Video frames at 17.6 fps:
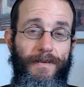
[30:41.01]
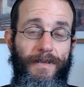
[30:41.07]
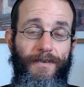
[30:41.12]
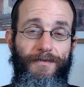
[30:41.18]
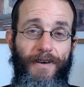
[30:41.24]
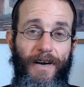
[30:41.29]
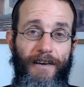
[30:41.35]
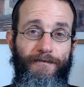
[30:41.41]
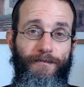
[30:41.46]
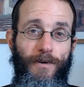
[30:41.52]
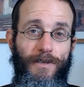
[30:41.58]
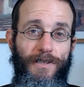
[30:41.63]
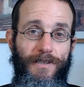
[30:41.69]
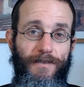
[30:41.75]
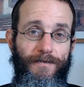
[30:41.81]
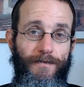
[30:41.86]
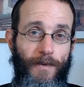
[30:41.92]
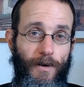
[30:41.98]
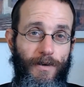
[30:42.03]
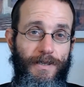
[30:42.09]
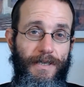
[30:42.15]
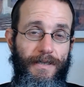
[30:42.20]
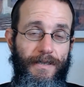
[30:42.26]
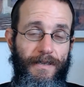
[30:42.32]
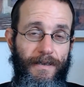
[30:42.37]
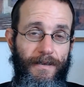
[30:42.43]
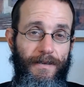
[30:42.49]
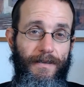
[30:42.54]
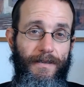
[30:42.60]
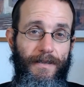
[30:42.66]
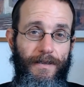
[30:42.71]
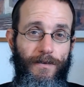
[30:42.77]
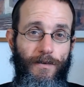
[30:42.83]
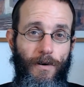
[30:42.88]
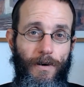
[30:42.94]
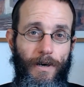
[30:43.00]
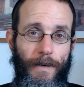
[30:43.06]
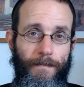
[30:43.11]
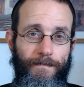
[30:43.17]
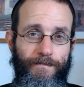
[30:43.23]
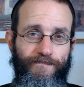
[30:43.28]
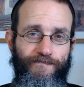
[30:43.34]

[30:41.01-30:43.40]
the 5 books of Moses, the Torah,